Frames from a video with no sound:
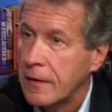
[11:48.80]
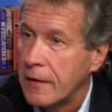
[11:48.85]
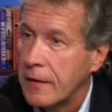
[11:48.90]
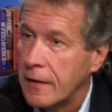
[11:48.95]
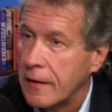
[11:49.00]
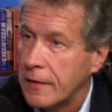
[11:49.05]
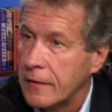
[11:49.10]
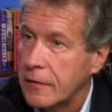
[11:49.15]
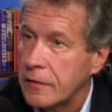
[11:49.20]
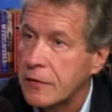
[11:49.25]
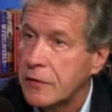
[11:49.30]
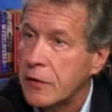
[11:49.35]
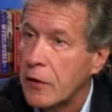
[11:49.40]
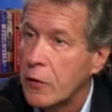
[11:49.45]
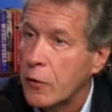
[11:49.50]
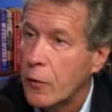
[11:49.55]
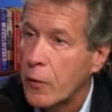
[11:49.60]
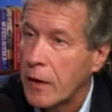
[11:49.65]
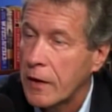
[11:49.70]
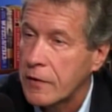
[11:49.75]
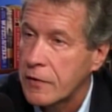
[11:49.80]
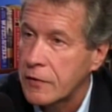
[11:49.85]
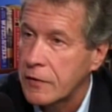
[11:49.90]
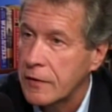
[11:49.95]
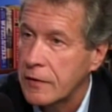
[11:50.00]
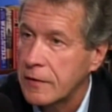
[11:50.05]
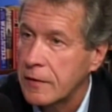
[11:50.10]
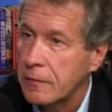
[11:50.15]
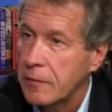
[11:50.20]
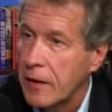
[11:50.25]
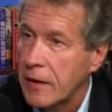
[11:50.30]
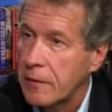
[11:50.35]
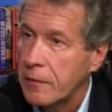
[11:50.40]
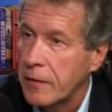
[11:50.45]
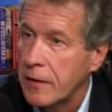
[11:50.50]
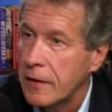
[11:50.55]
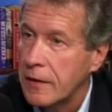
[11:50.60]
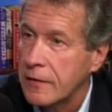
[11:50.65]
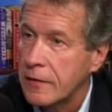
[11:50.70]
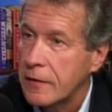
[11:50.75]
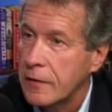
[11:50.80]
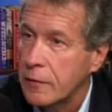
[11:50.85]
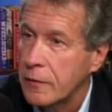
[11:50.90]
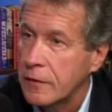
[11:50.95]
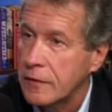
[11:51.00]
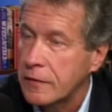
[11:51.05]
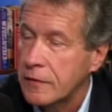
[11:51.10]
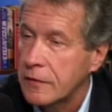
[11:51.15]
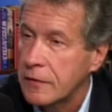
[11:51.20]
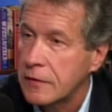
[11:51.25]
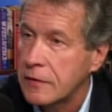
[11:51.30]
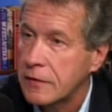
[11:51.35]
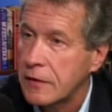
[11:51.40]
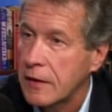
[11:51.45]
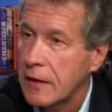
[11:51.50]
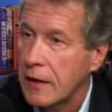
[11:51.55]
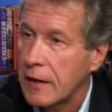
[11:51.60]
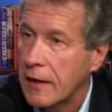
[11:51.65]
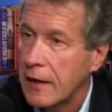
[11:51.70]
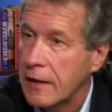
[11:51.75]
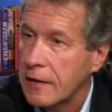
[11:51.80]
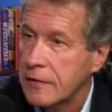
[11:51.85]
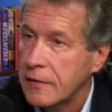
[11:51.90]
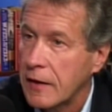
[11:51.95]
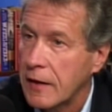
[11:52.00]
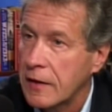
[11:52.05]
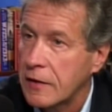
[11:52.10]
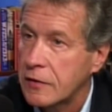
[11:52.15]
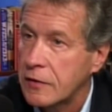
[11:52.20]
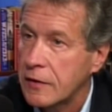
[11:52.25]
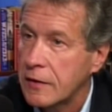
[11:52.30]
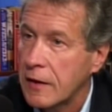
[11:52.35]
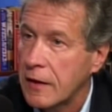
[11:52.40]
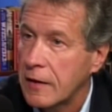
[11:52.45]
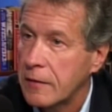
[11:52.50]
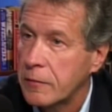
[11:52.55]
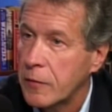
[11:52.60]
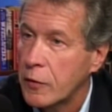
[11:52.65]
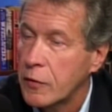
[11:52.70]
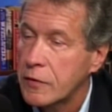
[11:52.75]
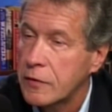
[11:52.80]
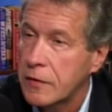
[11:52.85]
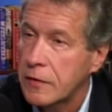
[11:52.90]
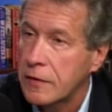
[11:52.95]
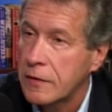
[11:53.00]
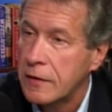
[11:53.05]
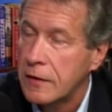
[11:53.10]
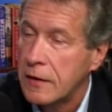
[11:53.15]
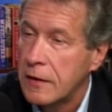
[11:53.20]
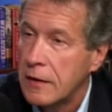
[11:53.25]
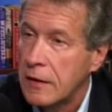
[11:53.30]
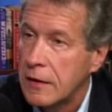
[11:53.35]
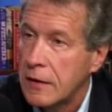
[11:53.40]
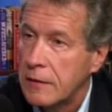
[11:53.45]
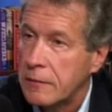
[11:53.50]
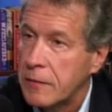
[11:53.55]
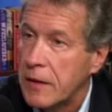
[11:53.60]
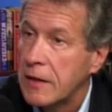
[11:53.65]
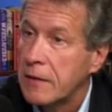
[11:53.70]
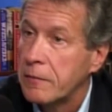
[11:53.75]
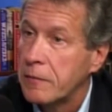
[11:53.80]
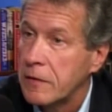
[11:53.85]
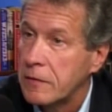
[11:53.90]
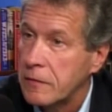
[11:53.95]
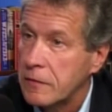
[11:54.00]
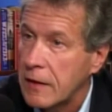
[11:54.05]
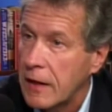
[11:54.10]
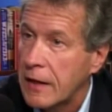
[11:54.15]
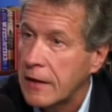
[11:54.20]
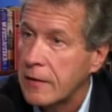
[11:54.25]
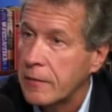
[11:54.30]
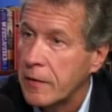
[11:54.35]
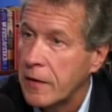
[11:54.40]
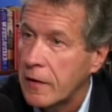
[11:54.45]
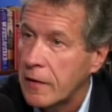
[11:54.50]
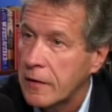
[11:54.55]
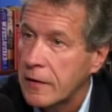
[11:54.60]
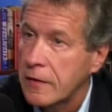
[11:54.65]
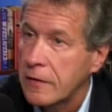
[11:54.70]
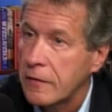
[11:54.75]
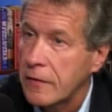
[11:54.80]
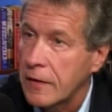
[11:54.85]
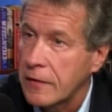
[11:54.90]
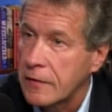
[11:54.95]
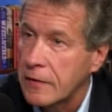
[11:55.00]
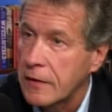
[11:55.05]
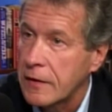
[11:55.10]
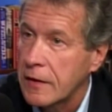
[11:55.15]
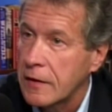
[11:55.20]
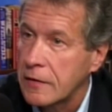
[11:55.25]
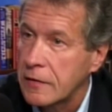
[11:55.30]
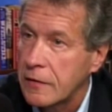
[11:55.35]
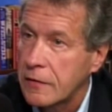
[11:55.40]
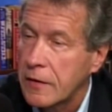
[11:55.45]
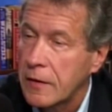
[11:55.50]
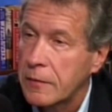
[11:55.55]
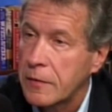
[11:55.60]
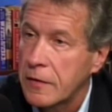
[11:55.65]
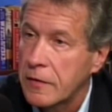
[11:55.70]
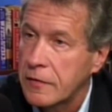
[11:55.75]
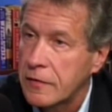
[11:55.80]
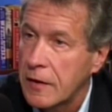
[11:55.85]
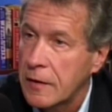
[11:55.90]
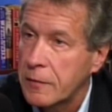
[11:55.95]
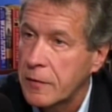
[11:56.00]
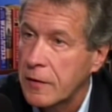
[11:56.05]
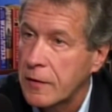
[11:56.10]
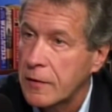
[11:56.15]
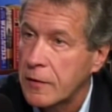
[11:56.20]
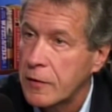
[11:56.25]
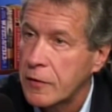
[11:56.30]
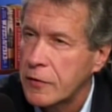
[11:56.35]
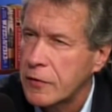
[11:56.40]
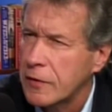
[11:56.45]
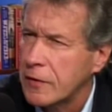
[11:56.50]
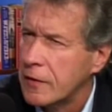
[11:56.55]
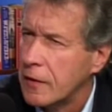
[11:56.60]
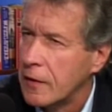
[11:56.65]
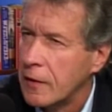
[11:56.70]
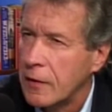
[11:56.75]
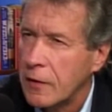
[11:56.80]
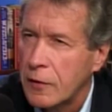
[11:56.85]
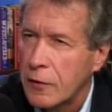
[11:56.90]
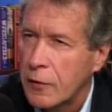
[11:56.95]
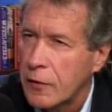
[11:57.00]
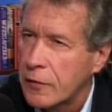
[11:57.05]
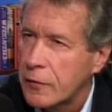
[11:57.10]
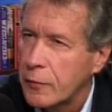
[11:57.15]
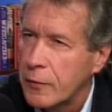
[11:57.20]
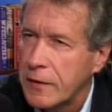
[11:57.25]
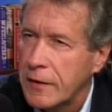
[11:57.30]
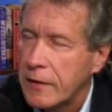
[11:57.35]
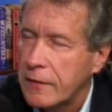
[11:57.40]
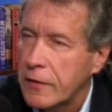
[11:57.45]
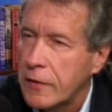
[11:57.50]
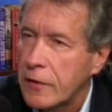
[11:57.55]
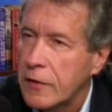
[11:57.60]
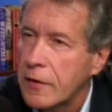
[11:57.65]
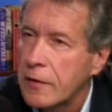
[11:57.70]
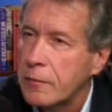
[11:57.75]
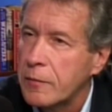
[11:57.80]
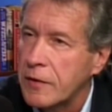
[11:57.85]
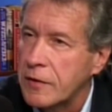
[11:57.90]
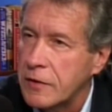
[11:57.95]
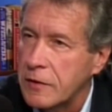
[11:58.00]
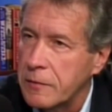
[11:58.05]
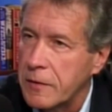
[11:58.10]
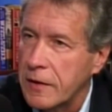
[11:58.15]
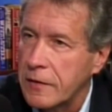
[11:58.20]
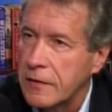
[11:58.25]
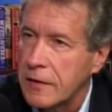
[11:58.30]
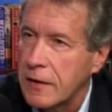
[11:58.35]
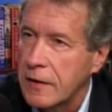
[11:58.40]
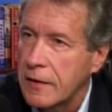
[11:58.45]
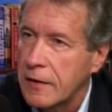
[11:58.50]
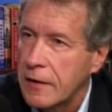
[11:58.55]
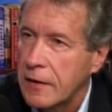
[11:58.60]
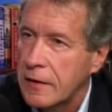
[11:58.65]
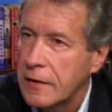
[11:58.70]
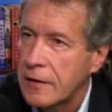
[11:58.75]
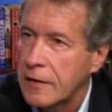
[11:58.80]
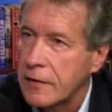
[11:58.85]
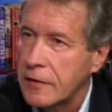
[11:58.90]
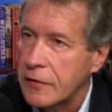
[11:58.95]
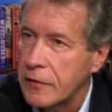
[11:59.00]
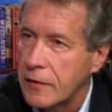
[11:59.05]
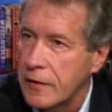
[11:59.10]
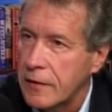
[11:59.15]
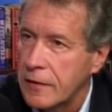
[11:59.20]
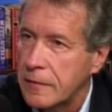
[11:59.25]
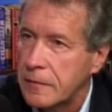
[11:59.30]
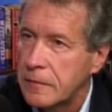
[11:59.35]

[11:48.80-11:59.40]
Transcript: There's no question in my mind that it was CIA sanctioned, and many Latin American investigators have come to the same conclusion. Of course, we never heard much about that in our country.